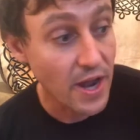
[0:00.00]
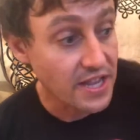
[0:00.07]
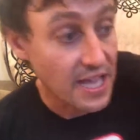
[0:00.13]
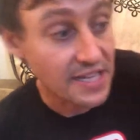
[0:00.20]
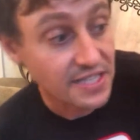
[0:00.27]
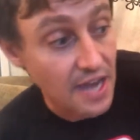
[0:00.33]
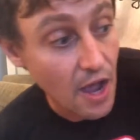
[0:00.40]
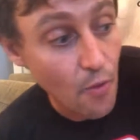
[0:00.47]
That's
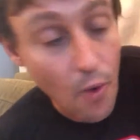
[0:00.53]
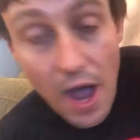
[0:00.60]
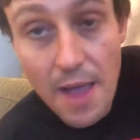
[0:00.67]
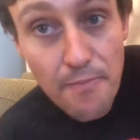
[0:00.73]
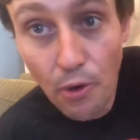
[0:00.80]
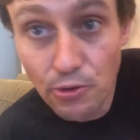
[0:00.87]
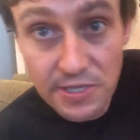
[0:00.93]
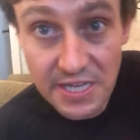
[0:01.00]
not why
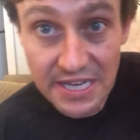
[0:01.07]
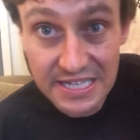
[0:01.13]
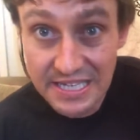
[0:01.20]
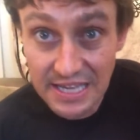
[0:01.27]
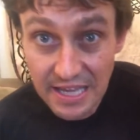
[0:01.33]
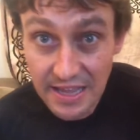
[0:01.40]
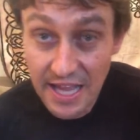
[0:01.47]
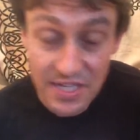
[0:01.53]
Bolton isn't,
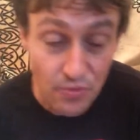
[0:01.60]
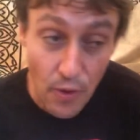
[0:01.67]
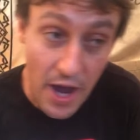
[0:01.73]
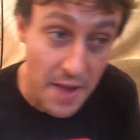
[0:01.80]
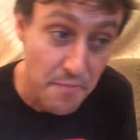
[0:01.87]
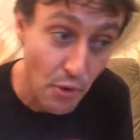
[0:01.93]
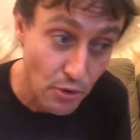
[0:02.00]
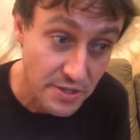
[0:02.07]
that's why
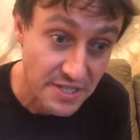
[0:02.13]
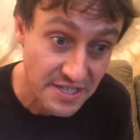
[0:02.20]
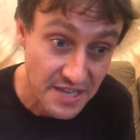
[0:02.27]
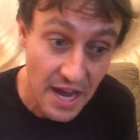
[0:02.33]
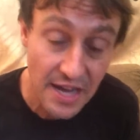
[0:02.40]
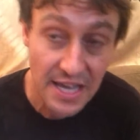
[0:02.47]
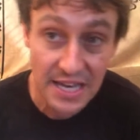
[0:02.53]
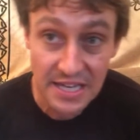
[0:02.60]
Bolton's not
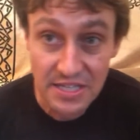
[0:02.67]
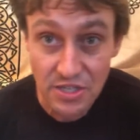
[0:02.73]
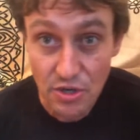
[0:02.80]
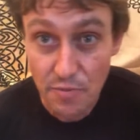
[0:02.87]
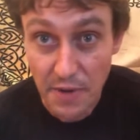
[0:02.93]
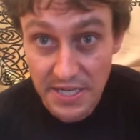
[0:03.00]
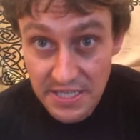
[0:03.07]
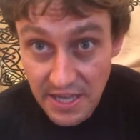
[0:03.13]
getting sued
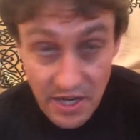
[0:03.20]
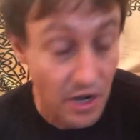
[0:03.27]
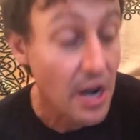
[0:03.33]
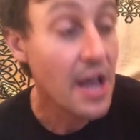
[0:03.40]
by slander.